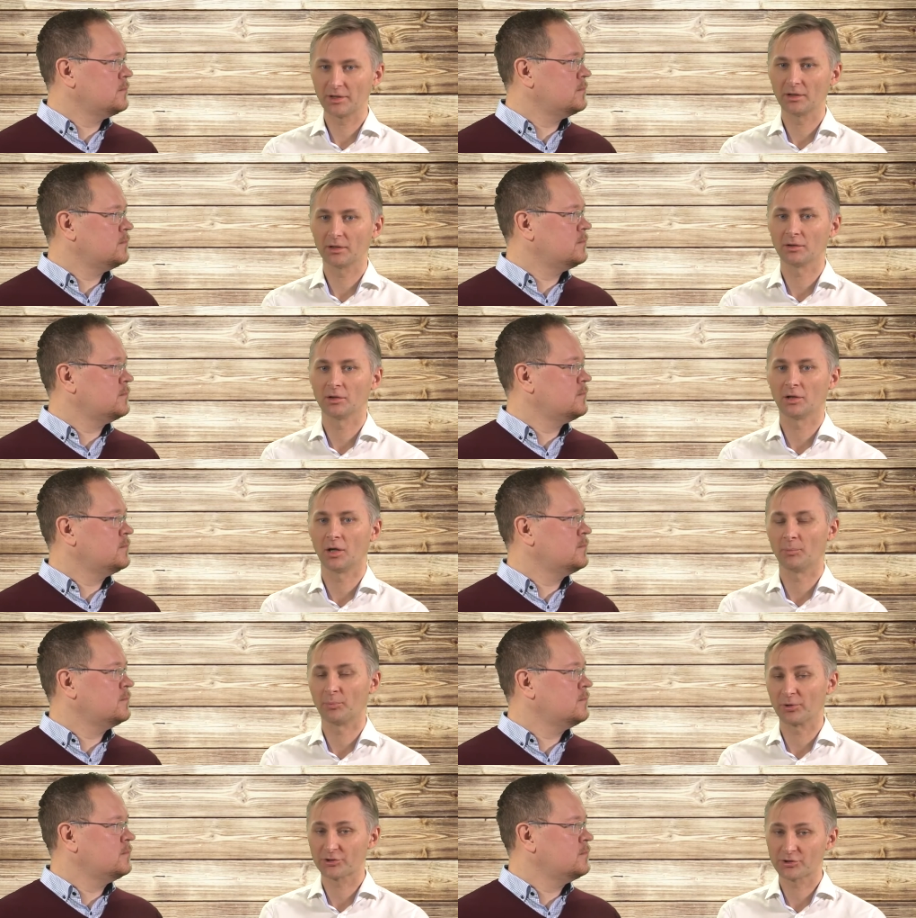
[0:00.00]
Speaker 1: real
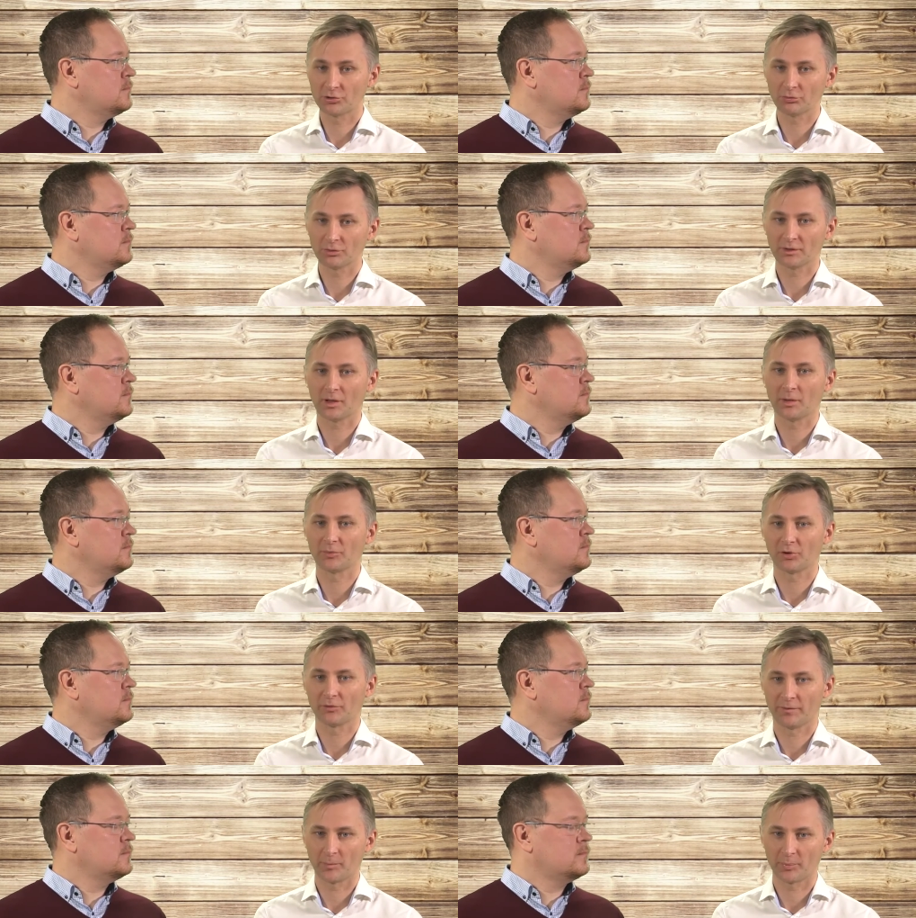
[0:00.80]
opportunity,
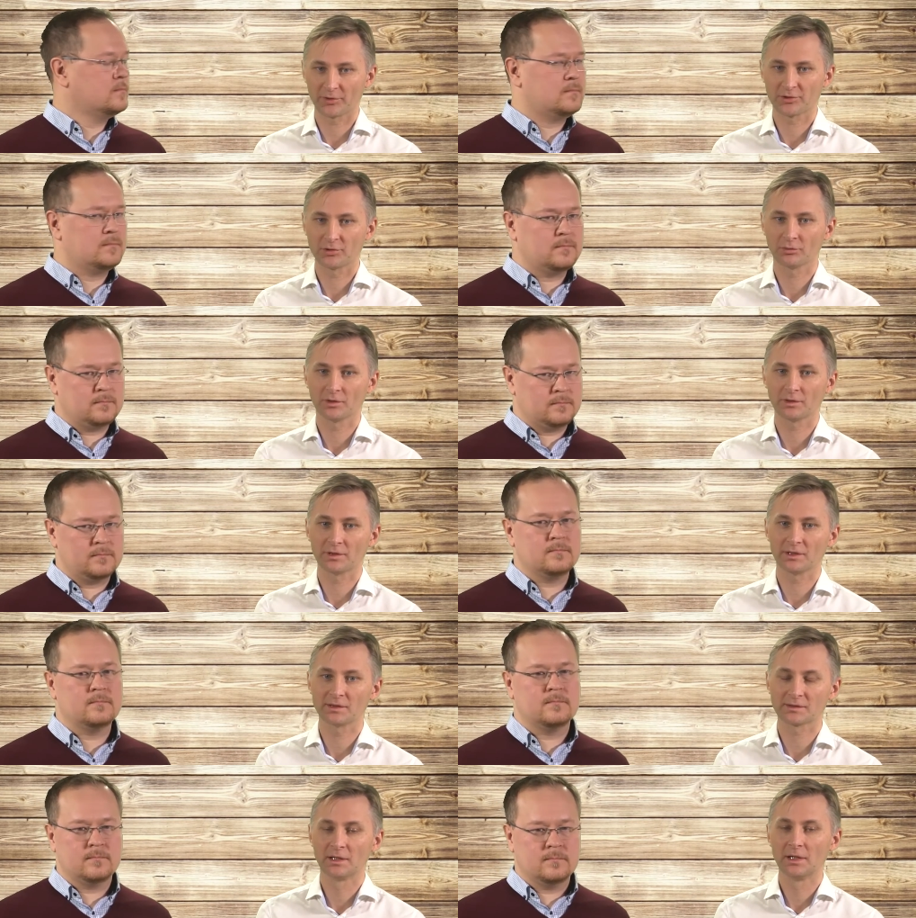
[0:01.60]
number of
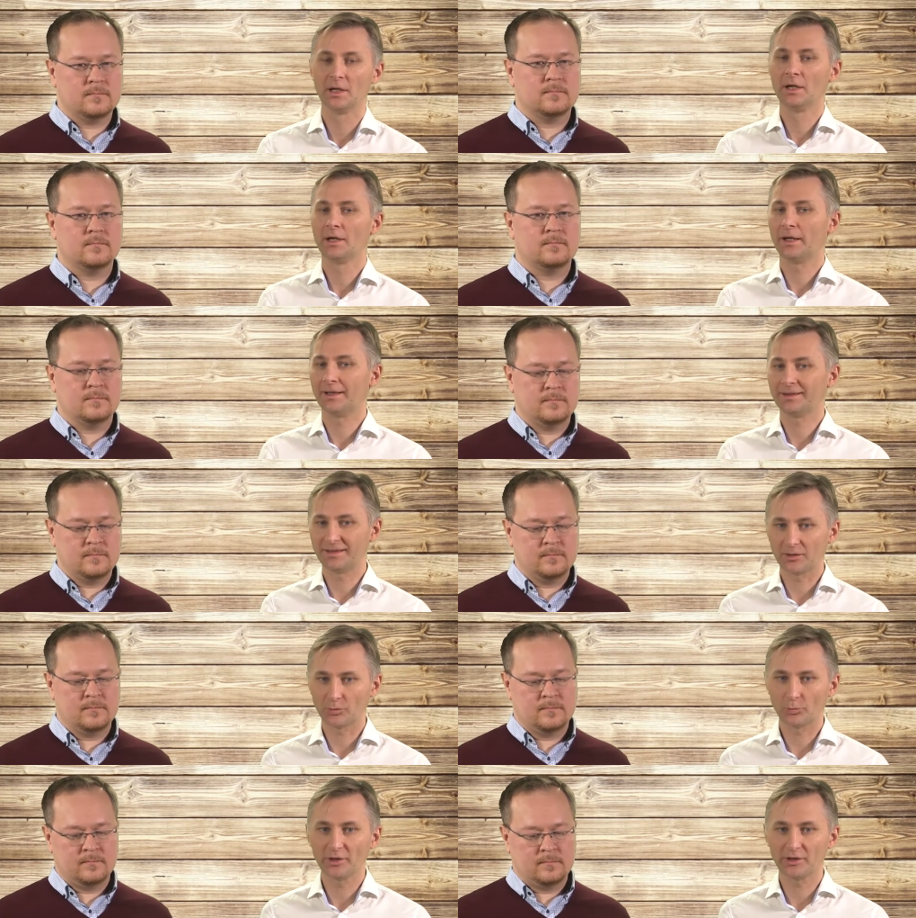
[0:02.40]
opportunities, and
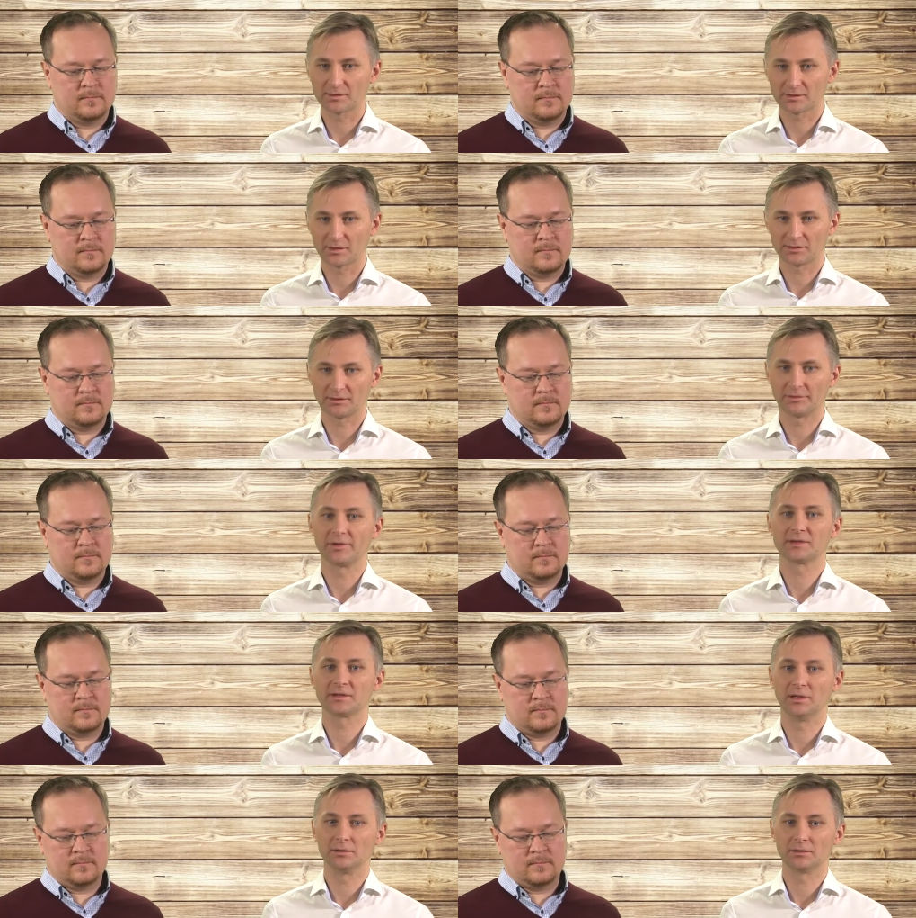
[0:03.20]
then wins as a
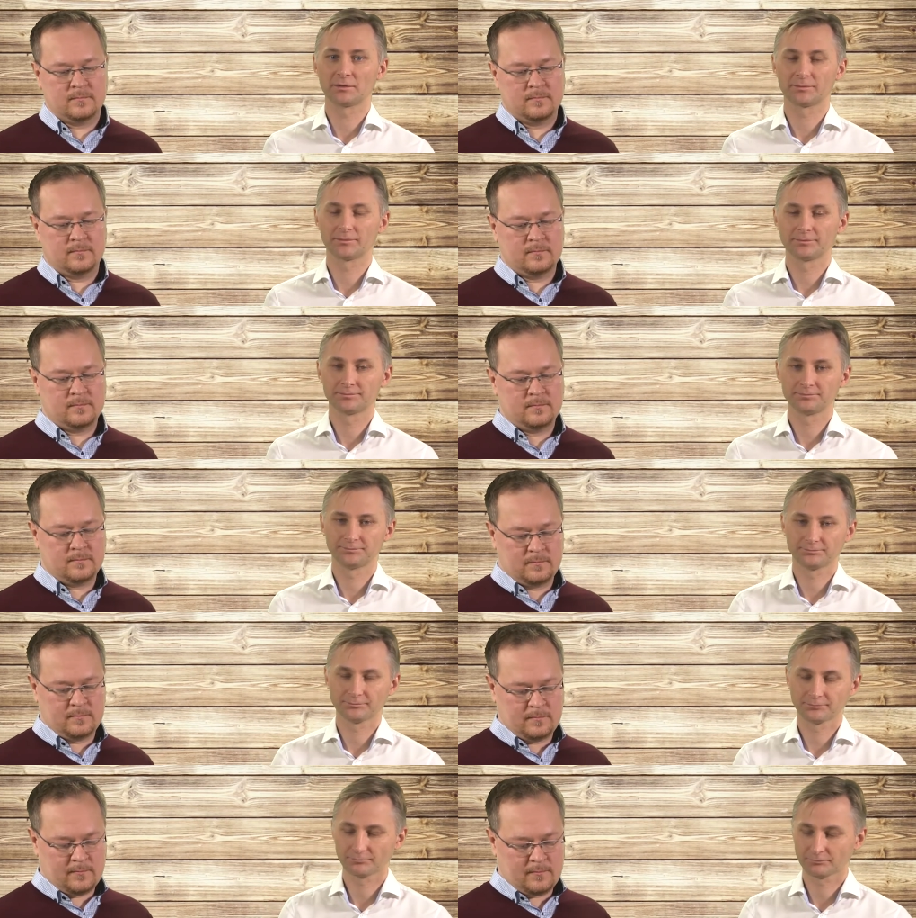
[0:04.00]
result.
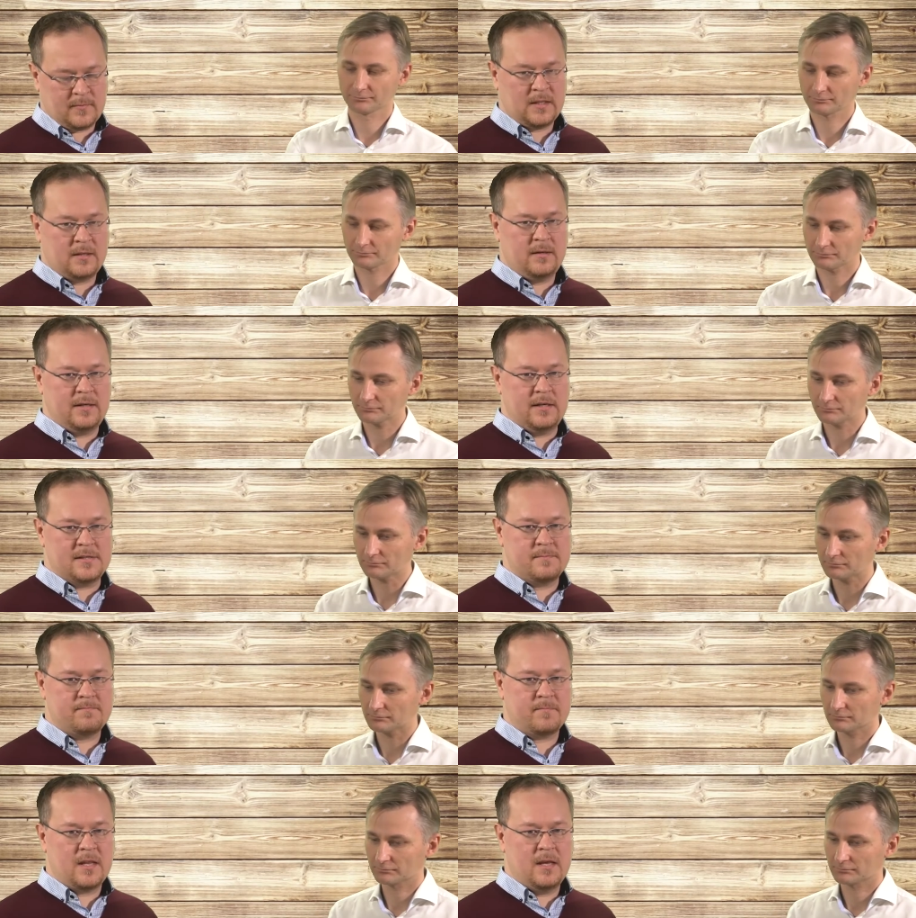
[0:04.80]

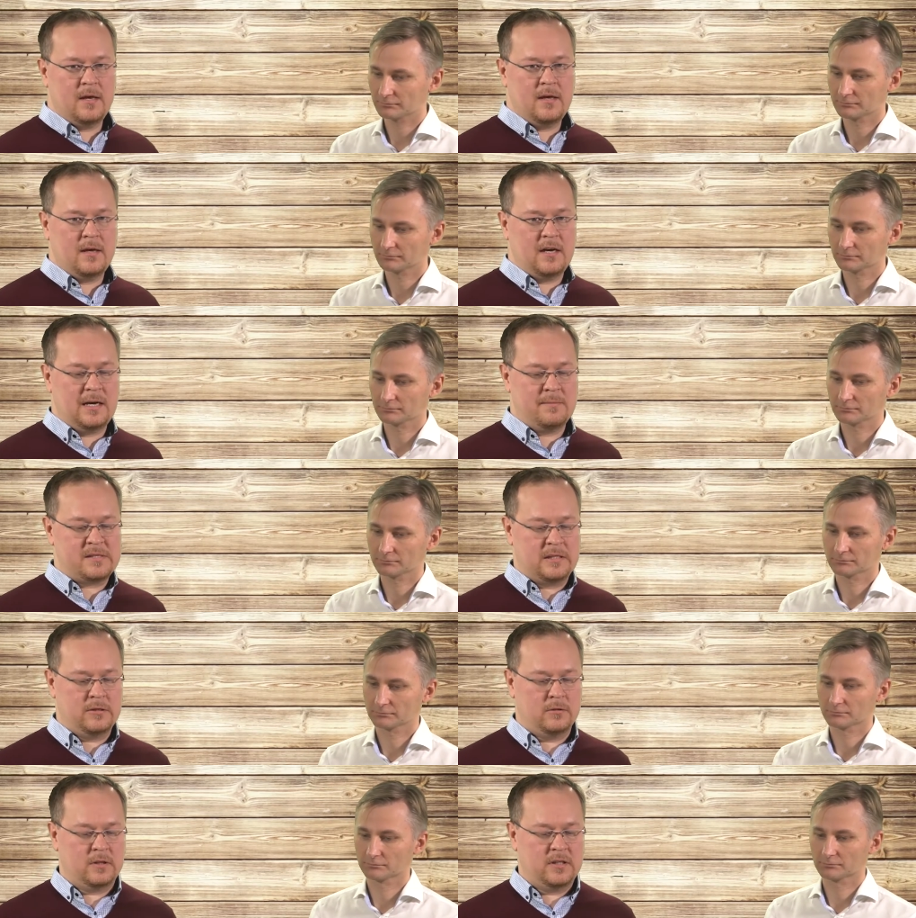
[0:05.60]
Speaker 2: Yes,
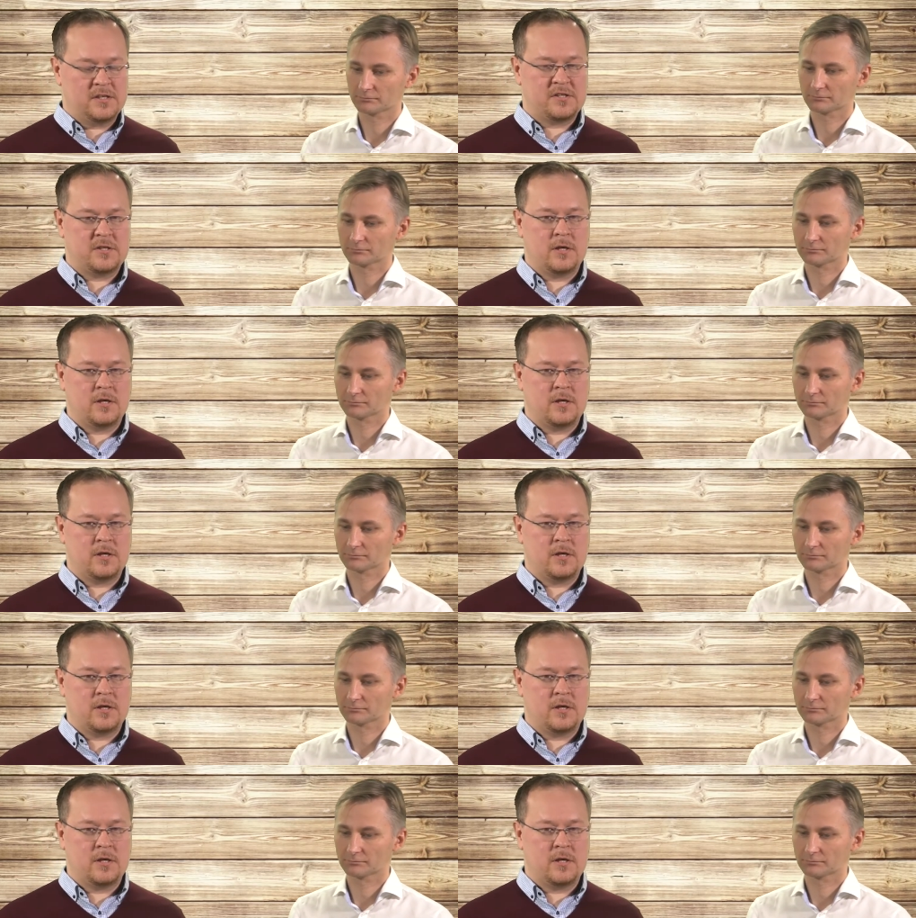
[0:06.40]
absolutely.